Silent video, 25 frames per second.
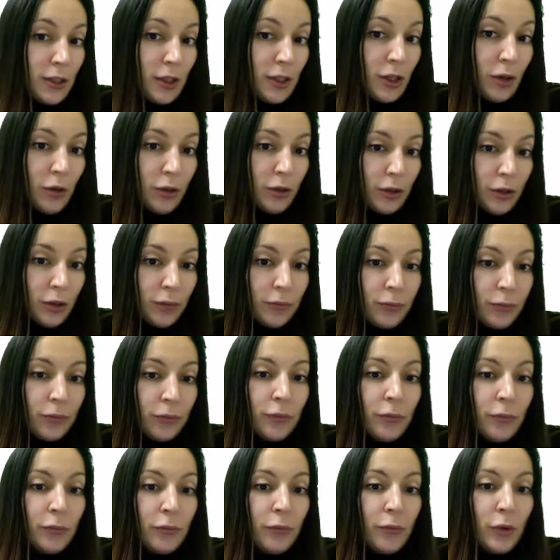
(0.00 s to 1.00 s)
as the owner,
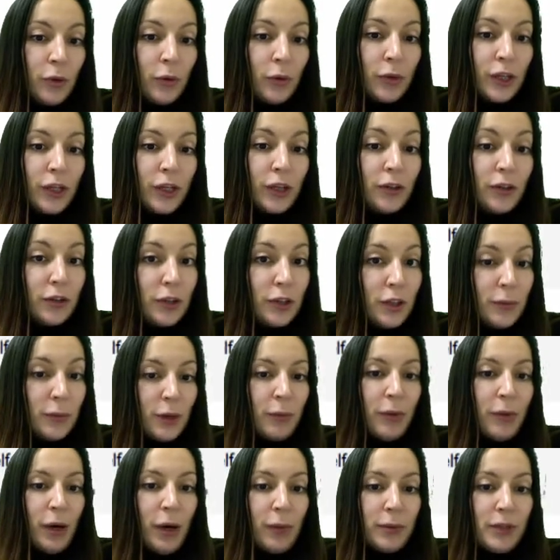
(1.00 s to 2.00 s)
but when another
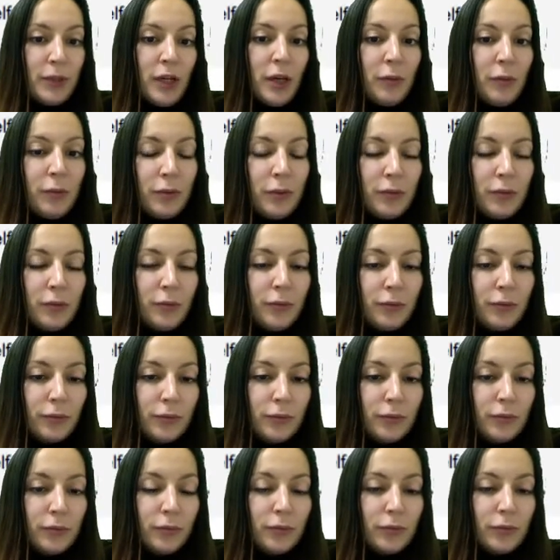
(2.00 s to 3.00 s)
email pops up,
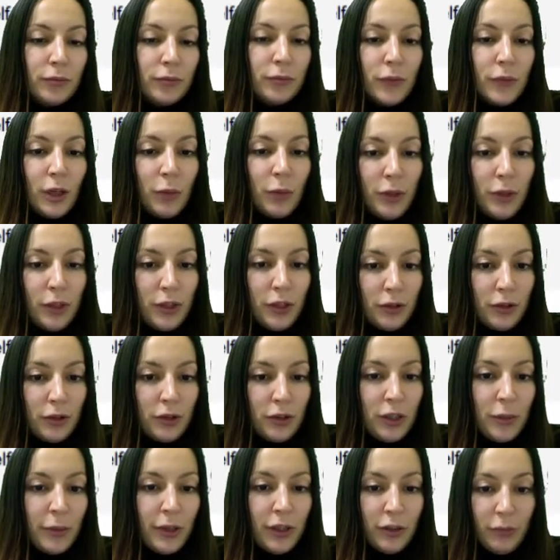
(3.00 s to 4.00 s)
I'll put another
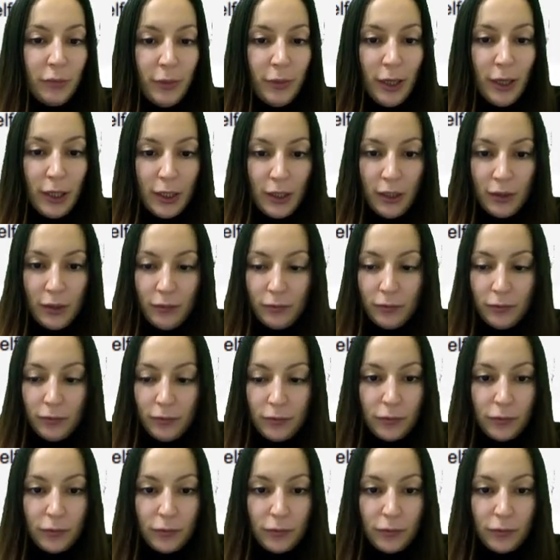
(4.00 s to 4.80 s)
email of mine in,